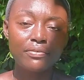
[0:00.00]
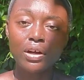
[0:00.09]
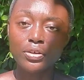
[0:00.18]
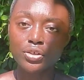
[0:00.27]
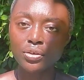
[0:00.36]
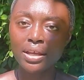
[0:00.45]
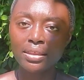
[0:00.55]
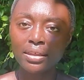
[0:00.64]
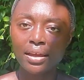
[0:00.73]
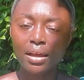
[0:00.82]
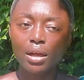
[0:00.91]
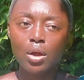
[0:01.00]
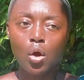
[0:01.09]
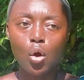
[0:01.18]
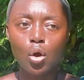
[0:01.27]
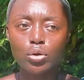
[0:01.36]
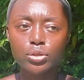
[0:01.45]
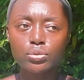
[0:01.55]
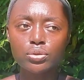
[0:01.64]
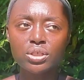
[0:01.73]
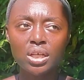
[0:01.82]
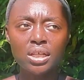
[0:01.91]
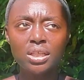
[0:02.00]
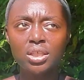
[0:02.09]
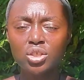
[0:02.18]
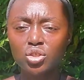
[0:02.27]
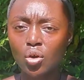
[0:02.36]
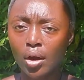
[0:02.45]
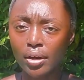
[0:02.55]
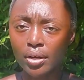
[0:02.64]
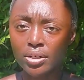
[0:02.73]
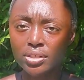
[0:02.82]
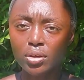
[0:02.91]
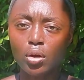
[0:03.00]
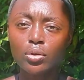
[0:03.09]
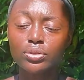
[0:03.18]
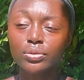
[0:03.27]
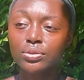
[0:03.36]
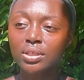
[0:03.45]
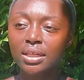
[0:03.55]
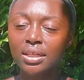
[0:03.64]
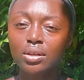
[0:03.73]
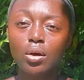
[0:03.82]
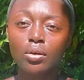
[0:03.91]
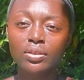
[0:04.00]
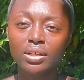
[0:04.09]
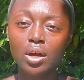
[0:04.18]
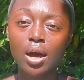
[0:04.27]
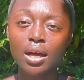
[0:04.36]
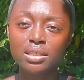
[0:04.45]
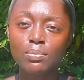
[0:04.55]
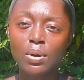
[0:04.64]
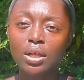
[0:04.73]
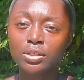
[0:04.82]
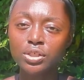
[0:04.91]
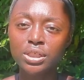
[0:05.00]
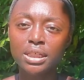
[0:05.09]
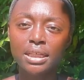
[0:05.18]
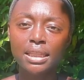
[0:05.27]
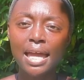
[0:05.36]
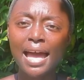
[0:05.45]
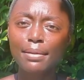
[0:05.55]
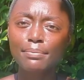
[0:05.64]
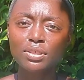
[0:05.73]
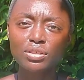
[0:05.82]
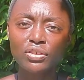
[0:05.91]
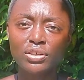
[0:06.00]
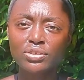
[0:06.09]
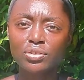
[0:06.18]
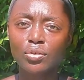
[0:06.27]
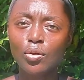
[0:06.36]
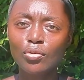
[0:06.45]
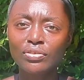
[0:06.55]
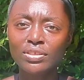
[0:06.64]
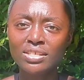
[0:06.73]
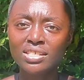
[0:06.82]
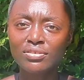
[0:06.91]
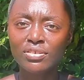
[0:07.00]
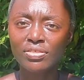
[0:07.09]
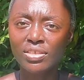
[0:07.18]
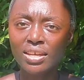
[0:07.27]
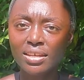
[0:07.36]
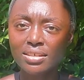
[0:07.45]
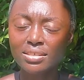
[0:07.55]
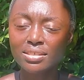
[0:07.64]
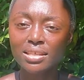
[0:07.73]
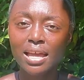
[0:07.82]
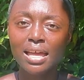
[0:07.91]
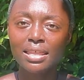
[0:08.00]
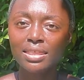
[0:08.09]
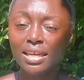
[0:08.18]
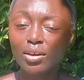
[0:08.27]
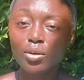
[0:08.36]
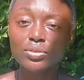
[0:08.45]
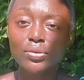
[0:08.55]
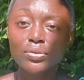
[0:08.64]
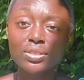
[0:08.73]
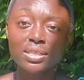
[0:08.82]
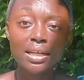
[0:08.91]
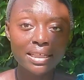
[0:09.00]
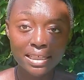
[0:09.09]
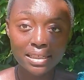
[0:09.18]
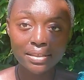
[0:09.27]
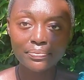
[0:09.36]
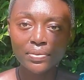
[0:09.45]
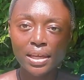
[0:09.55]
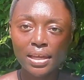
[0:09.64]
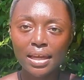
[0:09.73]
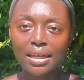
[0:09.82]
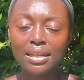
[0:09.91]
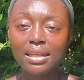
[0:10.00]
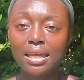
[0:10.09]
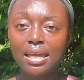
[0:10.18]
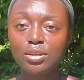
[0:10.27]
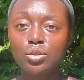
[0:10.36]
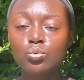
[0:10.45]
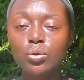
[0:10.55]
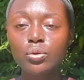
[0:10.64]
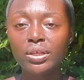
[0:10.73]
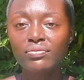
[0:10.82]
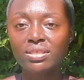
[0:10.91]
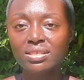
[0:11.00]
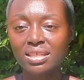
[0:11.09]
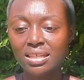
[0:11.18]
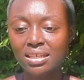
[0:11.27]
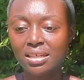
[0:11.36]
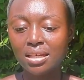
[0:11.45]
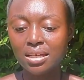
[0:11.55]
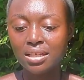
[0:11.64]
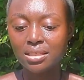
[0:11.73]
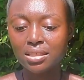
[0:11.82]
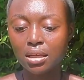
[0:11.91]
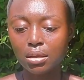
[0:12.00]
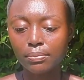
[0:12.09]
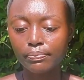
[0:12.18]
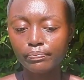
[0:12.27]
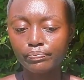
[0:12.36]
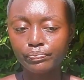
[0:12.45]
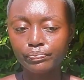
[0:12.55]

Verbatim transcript: of Australia also studied the stars, also studied all the cosmology and the atmospheres and all of these different things. They also studied it. And, and you will even see some